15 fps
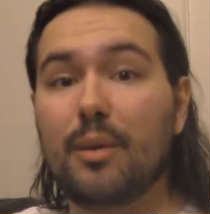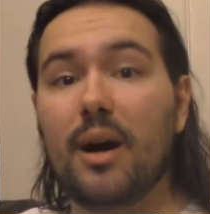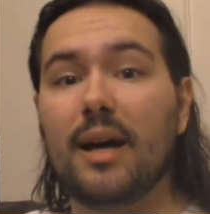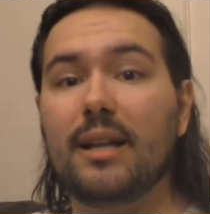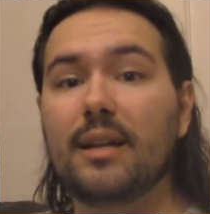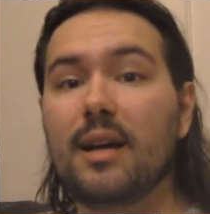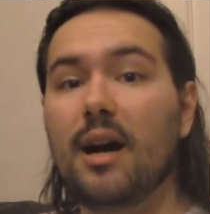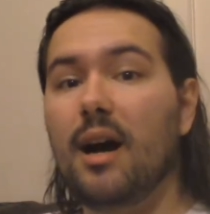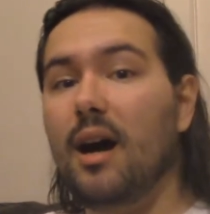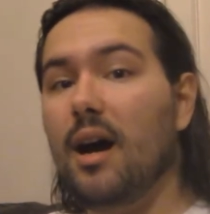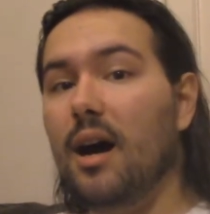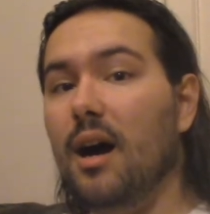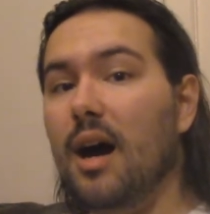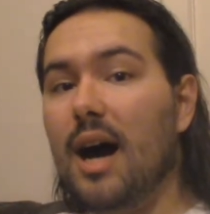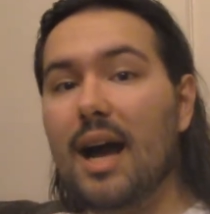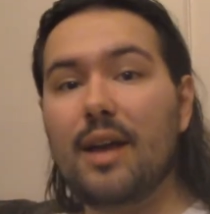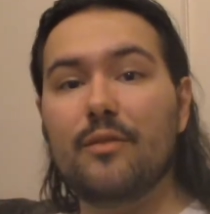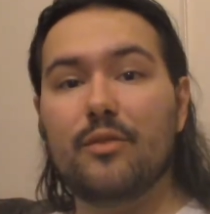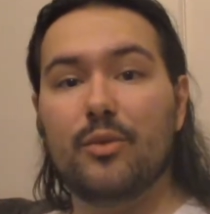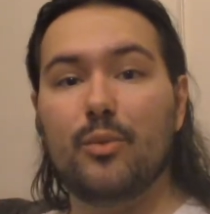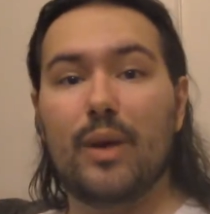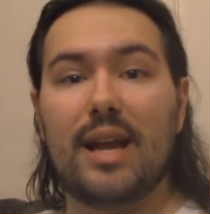But
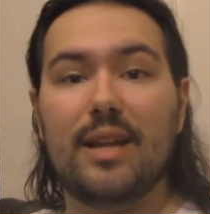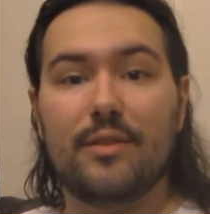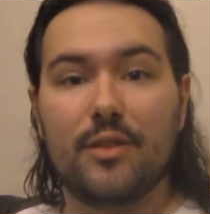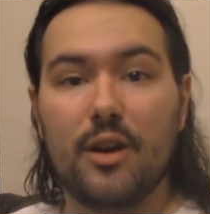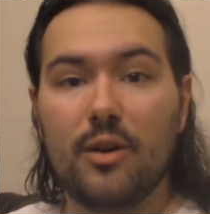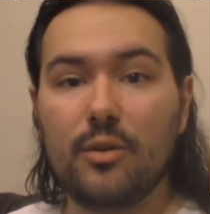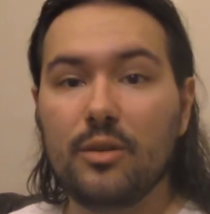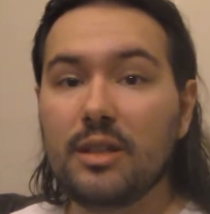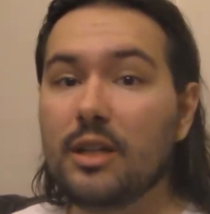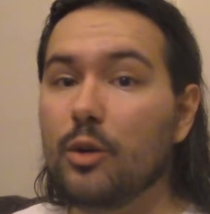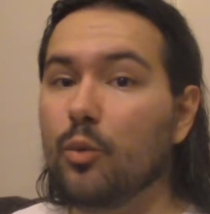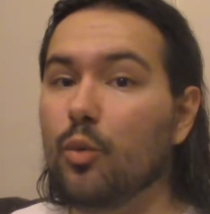either way, though,